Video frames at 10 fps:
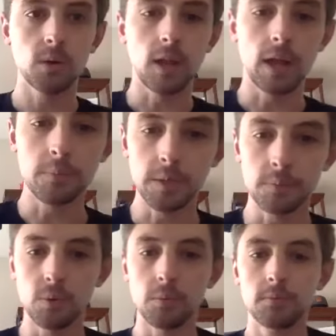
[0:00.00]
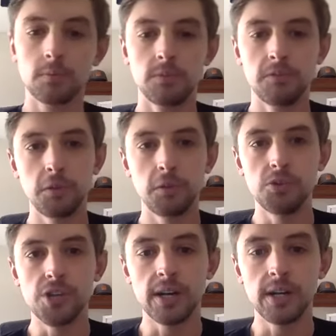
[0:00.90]
a lot of people
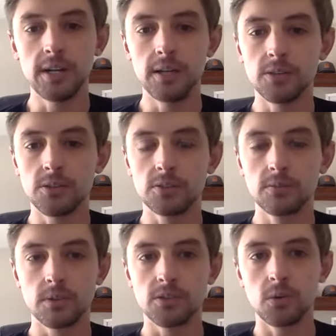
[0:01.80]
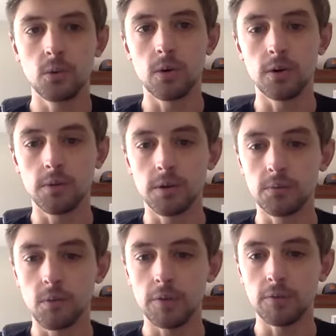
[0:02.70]
view JD as a, a scorer, and
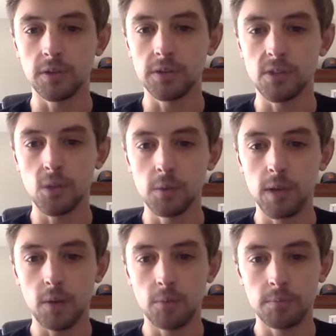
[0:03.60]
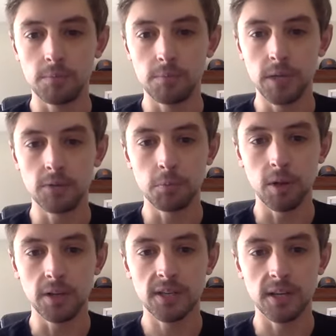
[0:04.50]
rightfully so. But how big of a
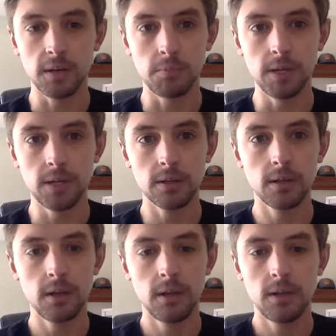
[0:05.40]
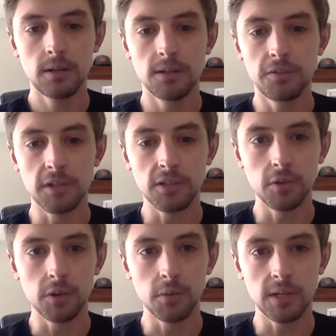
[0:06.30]
plus can he be
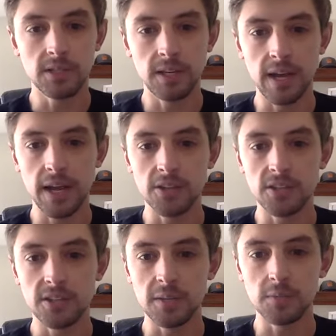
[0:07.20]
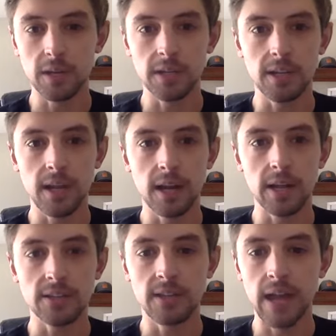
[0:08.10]
defensively when he's engaged. He seems like he kind of
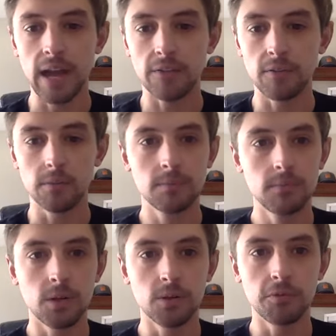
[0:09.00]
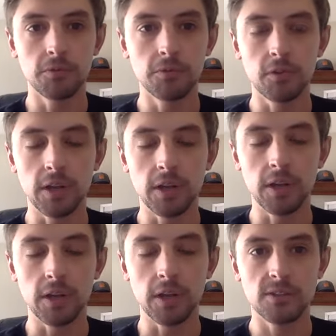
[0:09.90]
has a knack for you know
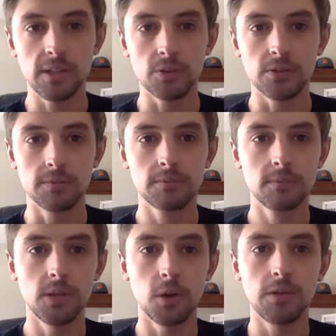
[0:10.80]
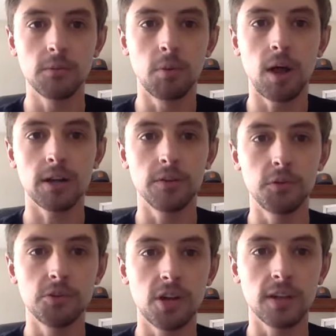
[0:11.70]
deflection, steals, and you know even blocking a few
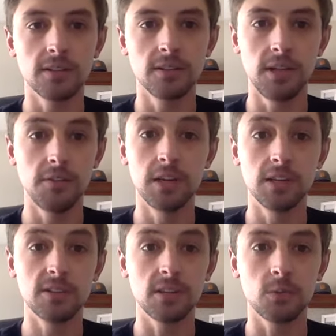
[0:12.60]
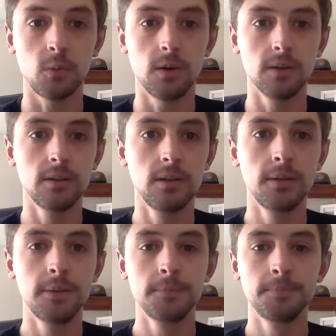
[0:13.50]
shots, at, even at six one.
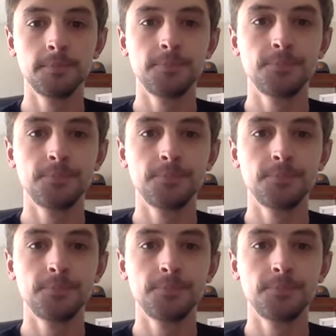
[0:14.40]
Uh,